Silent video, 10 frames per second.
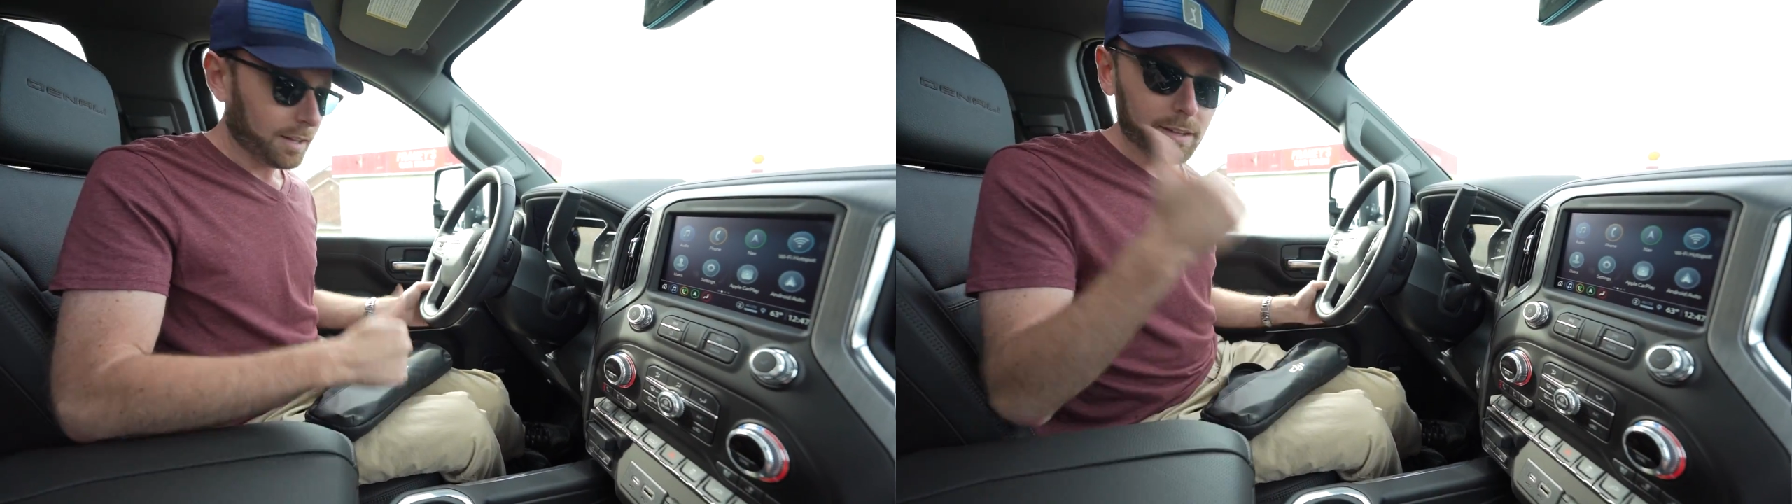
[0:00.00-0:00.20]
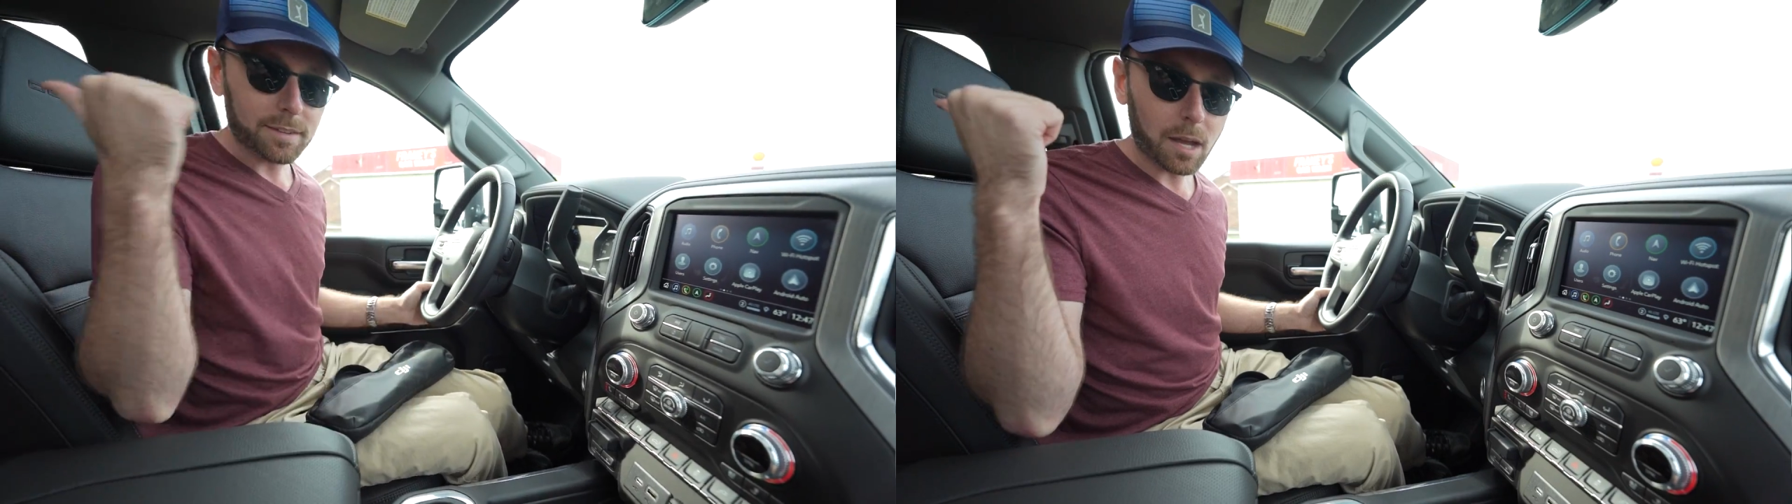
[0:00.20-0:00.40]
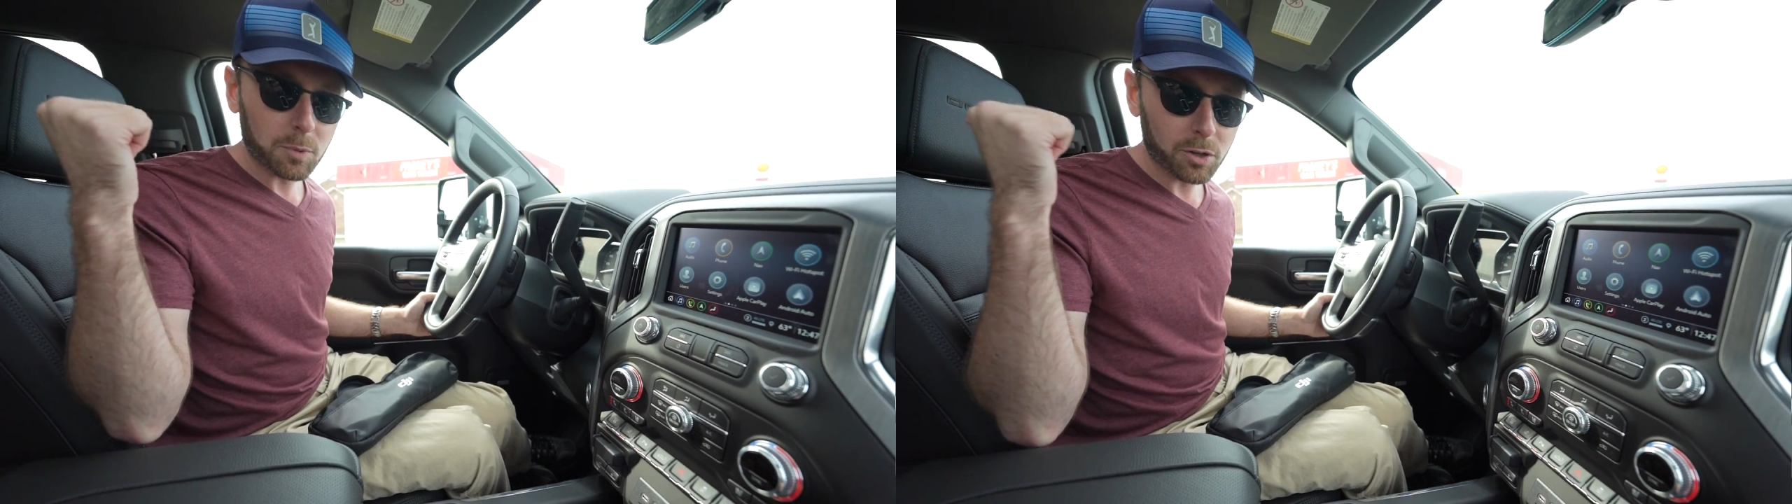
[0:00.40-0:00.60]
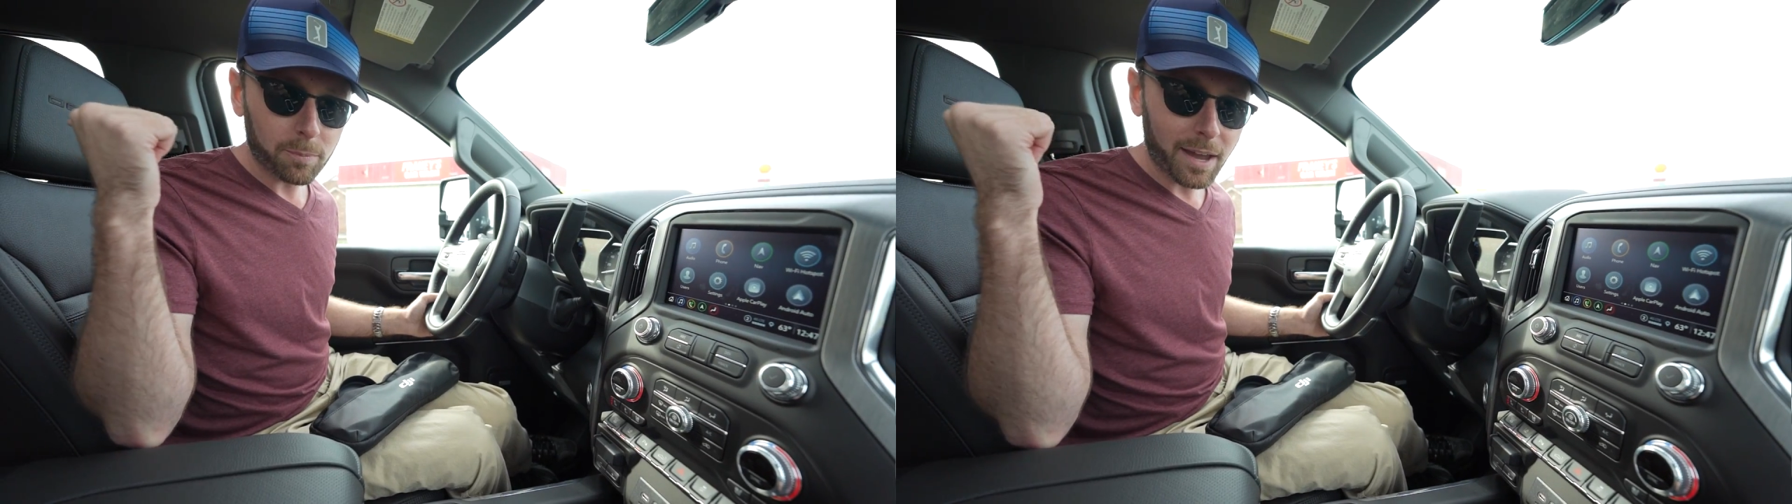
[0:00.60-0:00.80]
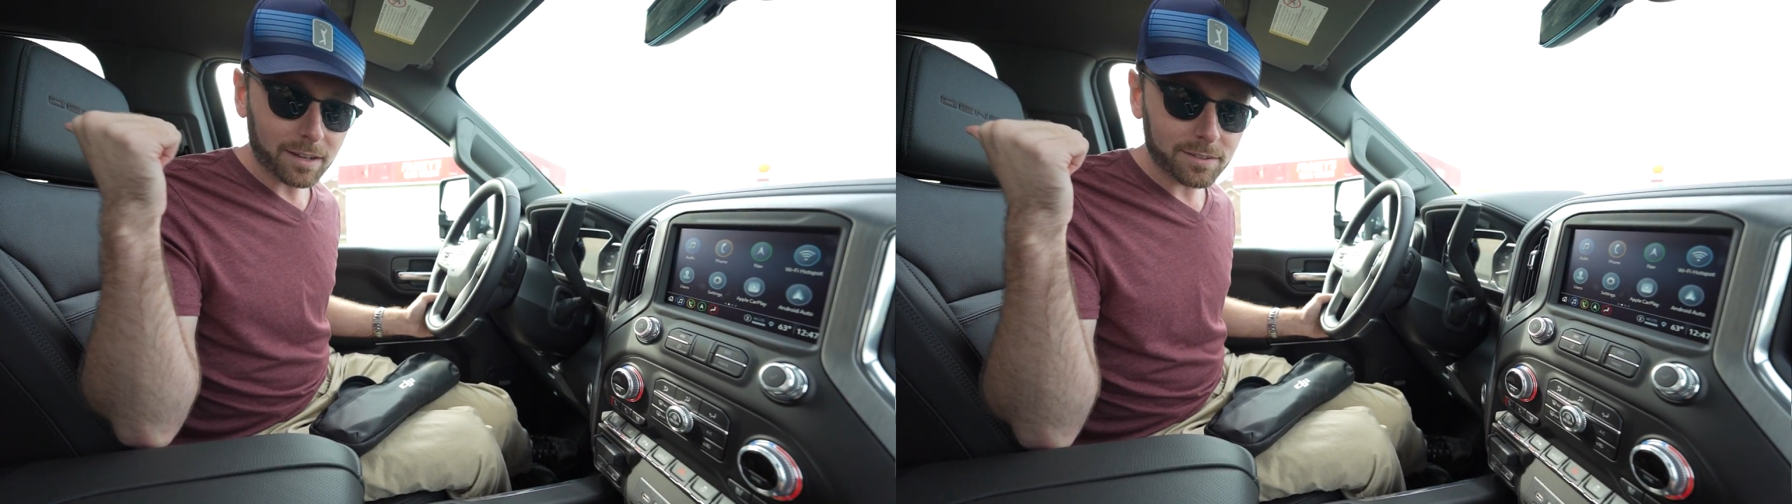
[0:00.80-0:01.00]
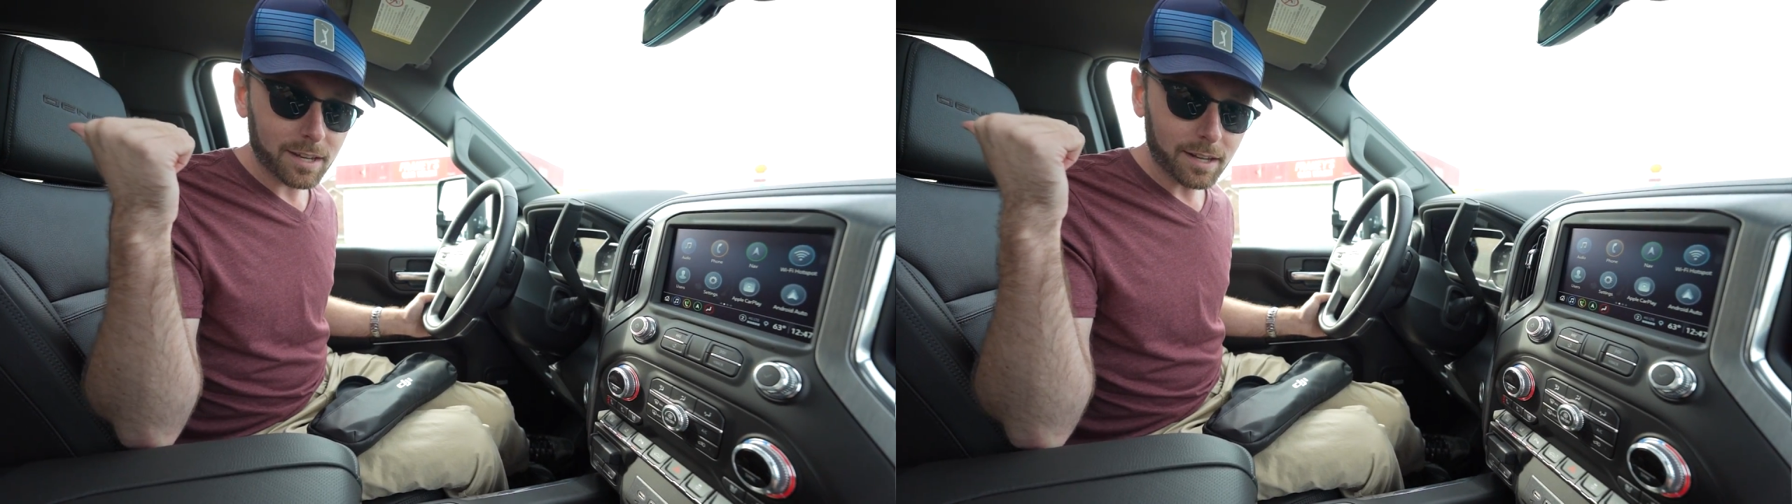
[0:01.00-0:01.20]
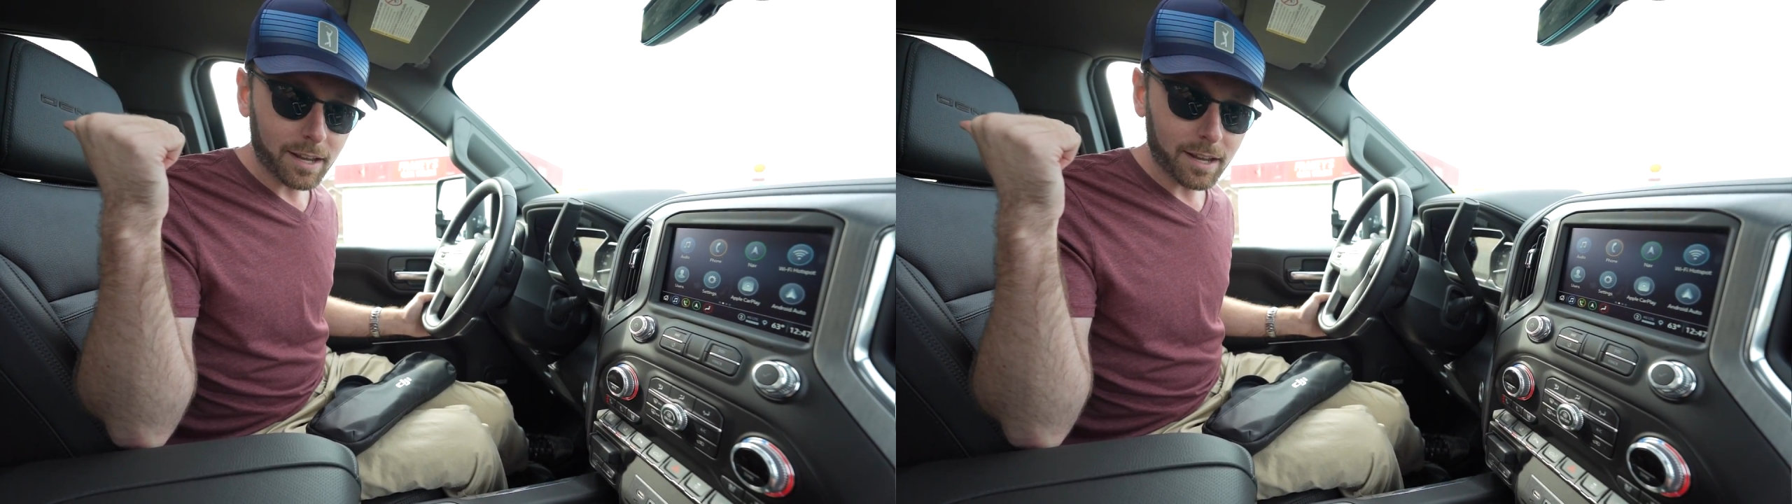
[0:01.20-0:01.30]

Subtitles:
Let's hop into the back seat